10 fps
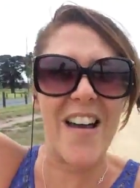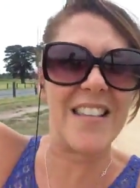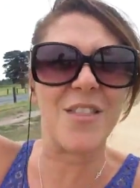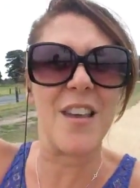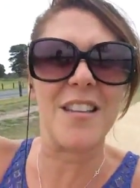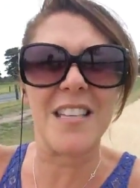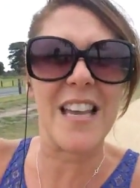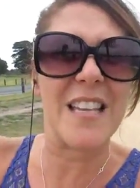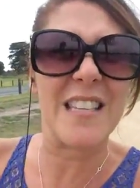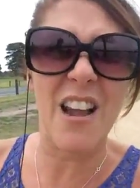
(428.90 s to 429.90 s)
and the 30
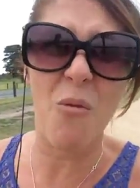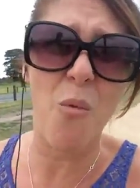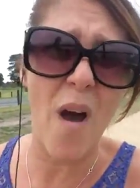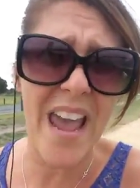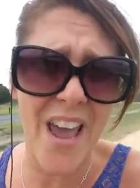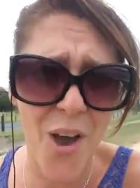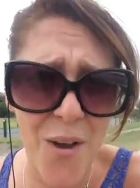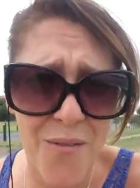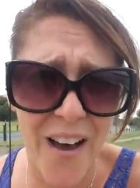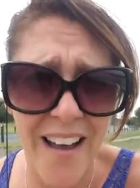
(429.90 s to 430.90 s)
seconds are way
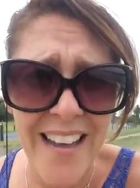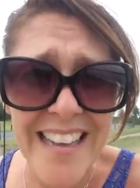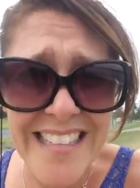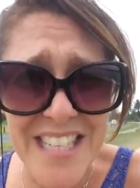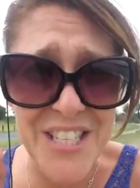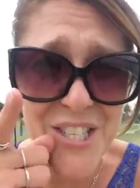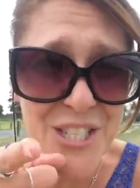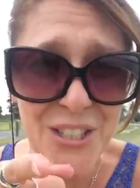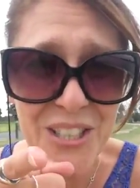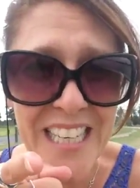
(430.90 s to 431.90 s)
over. Did you
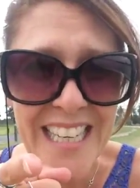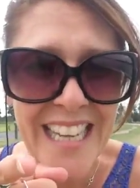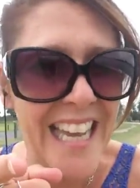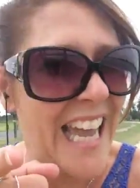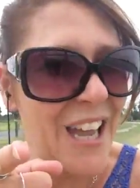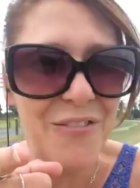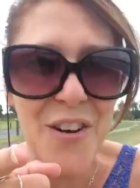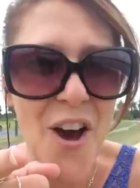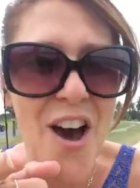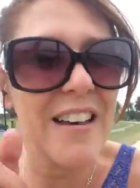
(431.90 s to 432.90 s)
do it? If
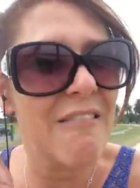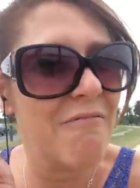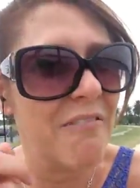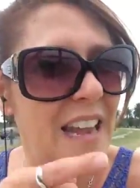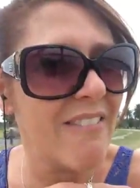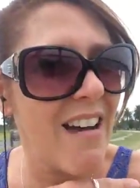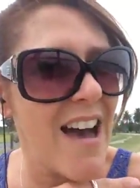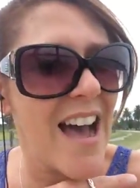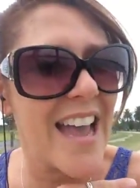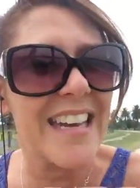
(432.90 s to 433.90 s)
not,
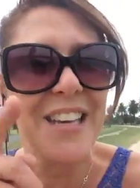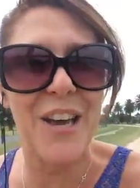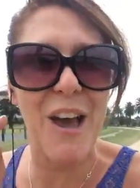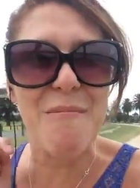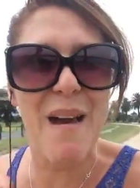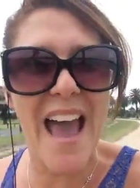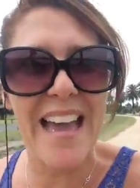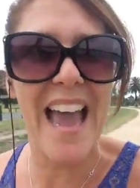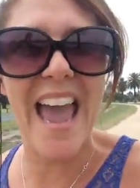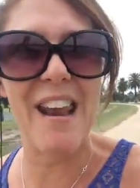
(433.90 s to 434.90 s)
rewind, go
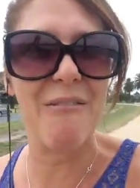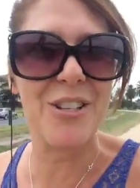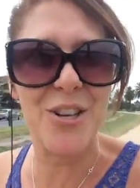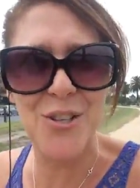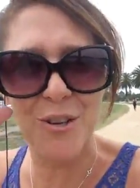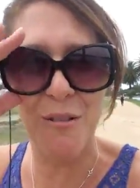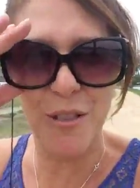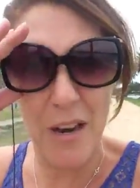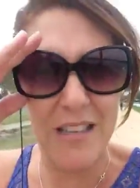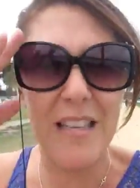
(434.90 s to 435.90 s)
back, and I want you to do a
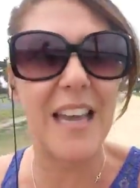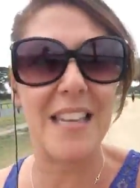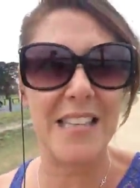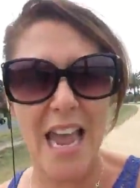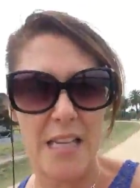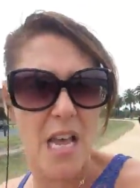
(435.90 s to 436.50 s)
30 second dance